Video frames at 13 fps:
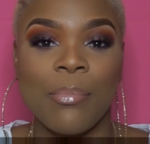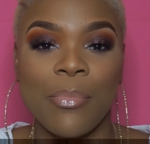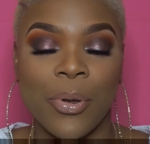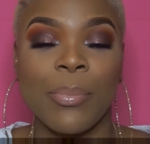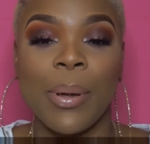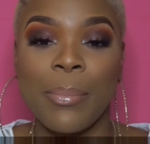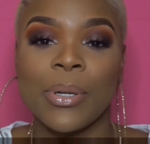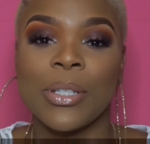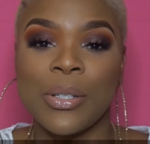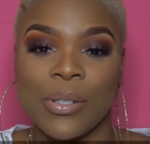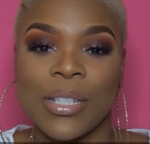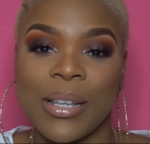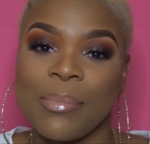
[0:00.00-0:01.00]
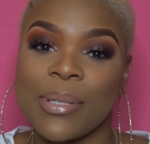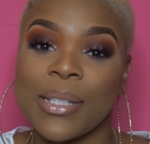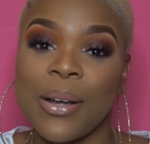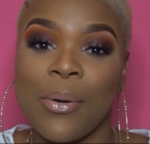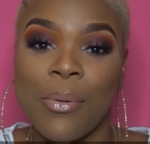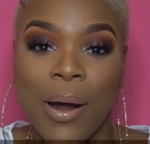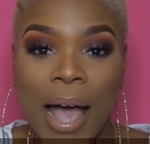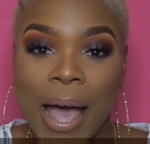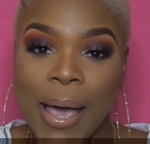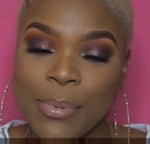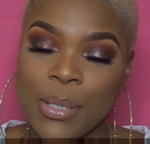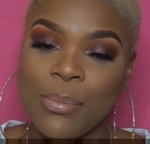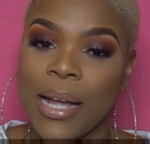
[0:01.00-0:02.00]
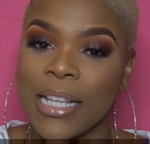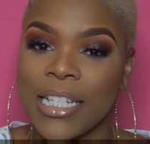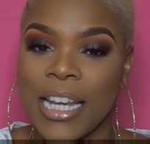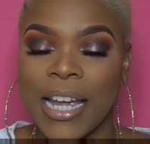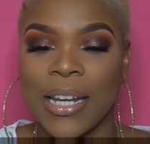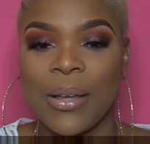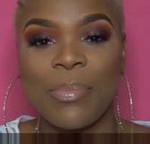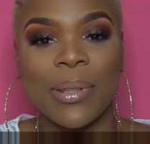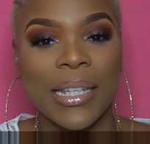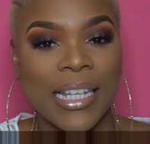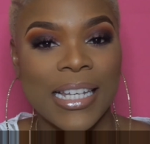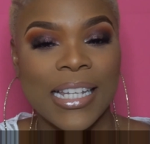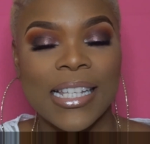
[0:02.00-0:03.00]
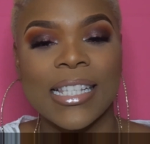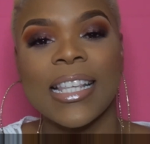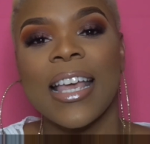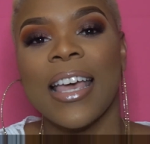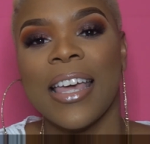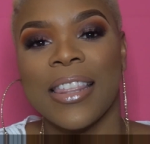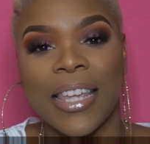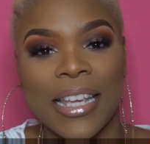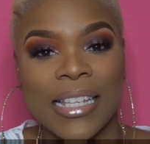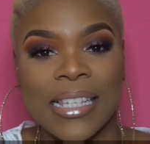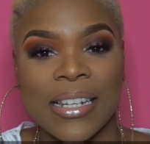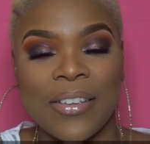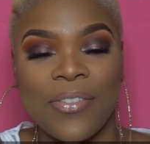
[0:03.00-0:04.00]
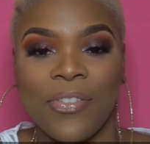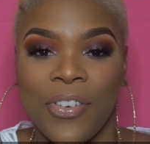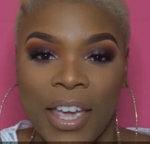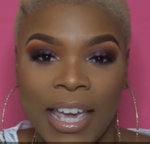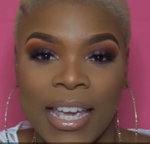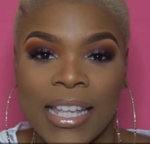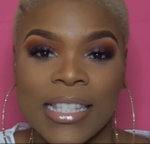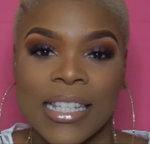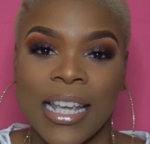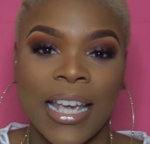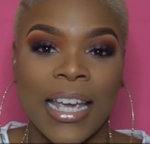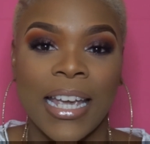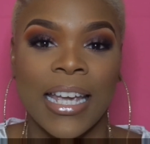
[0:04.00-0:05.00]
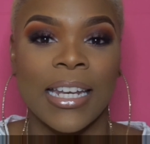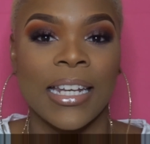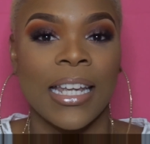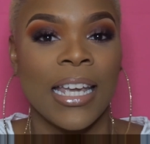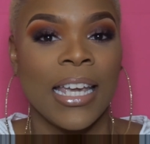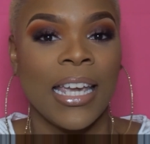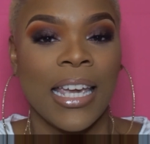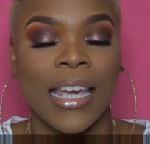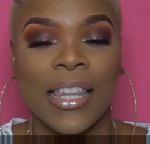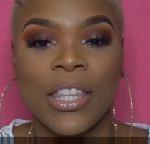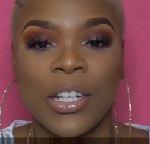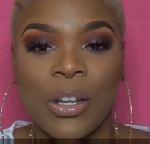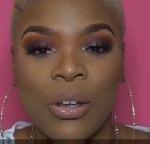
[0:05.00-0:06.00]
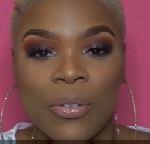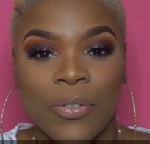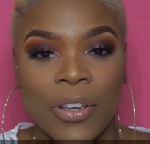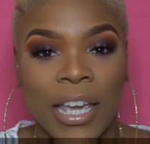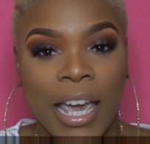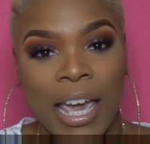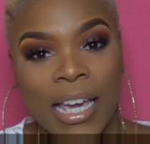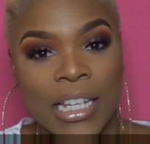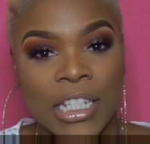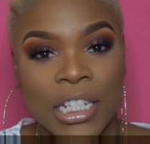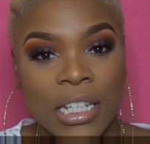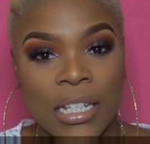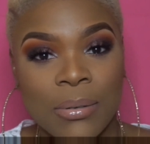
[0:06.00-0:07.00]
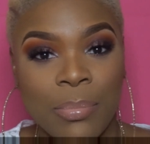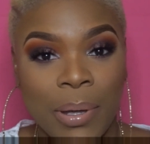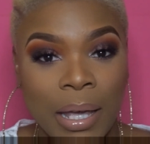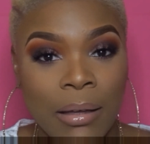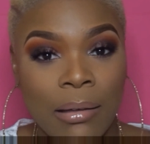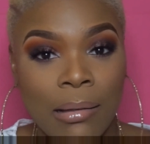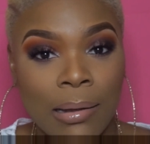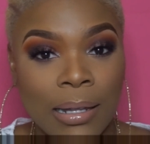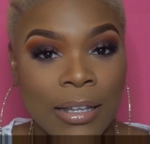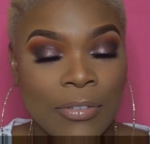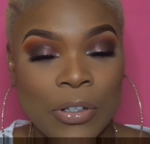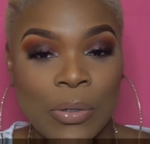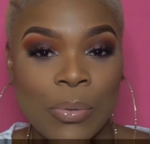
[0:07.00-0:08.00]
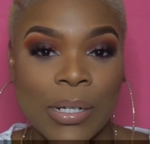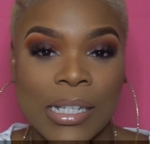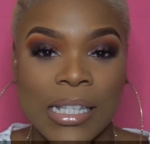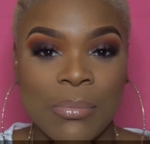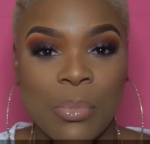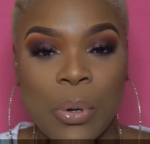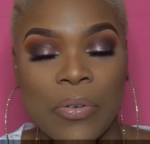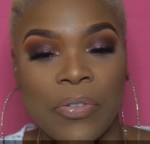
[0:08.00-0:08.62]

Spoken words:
Remember to subscribe to my channel, please. Thanks in advance. And hit the notification bell if you want to see more